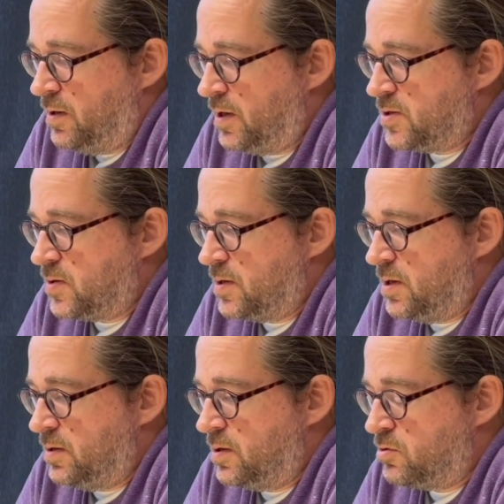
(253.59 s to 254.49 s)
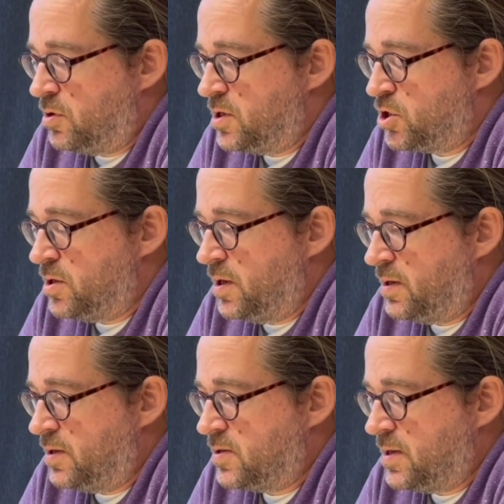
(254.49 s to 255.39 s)
that's the tradition
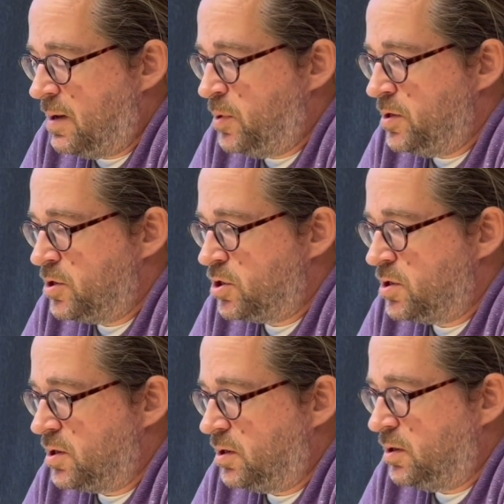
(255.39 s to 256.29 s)
that established